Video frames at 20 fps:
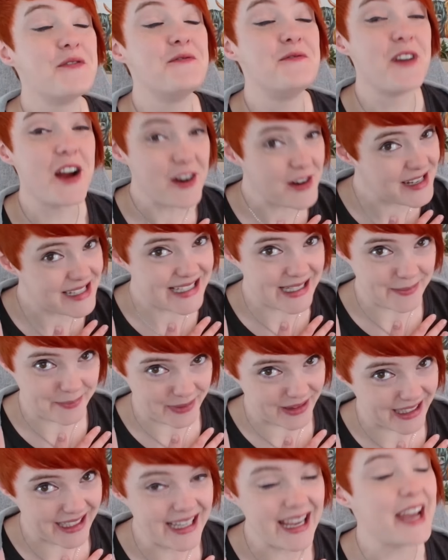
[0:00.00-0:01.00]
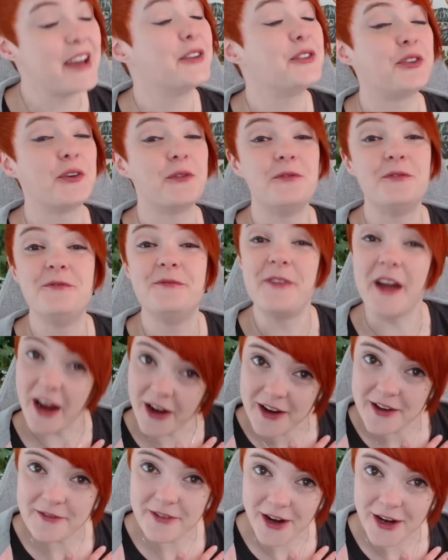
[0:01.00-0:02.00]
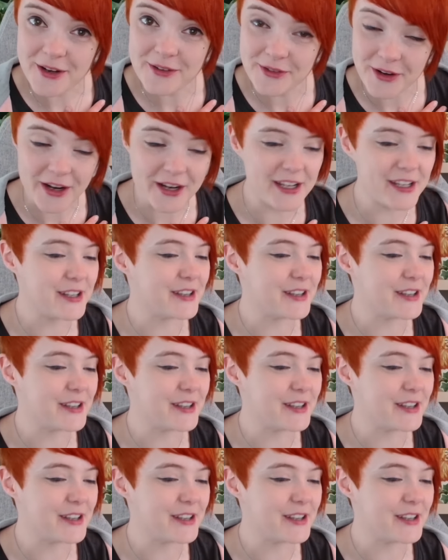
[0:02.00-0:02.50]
very deeply. It's very, very, very